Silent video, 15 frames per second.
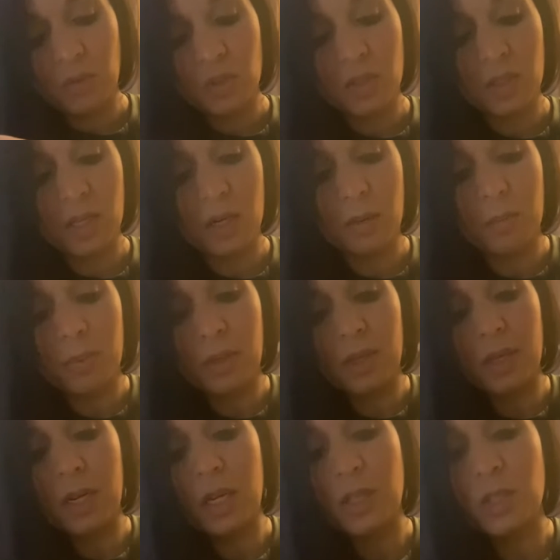just gonna put
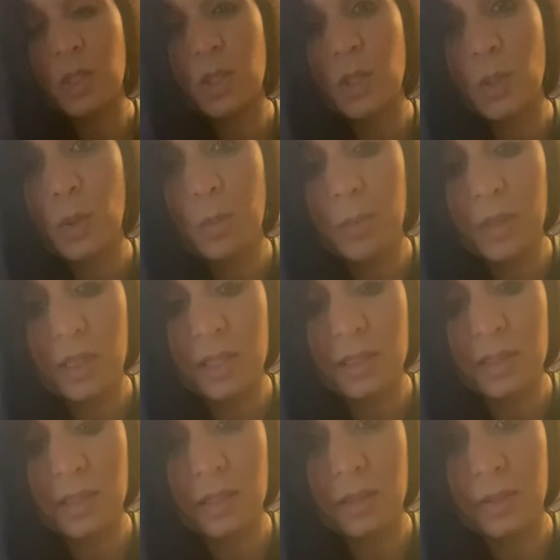a scoop of this in